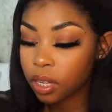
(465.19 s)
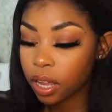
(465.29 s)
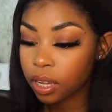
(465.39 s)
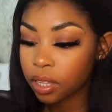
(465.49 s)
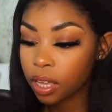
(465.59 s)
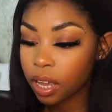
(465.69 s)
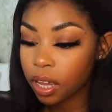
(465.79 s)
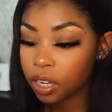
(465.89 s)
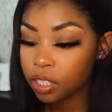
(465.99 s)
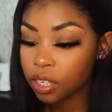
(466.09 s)
Like, there,
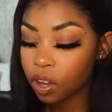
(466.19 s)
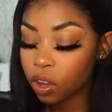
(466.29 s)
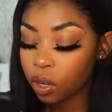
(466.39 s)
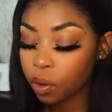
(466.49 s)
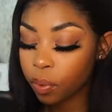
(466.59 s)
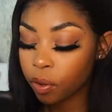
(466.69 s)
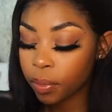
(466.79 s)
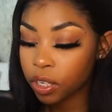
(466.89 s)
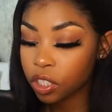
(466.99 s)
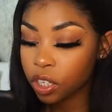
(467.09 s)
can you see I got a little bit of
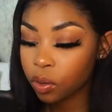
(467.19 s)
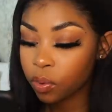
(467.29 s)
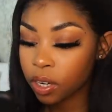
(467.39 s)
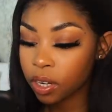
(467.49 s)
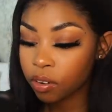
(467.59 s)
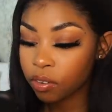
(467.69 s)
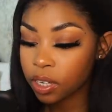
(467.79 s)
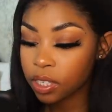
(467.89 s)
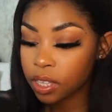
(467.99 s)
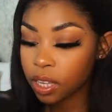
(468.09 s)
my jean? We're gonna
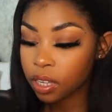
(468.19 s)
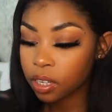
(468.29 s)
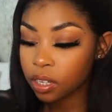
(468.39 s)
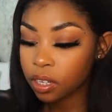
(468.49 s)
erase that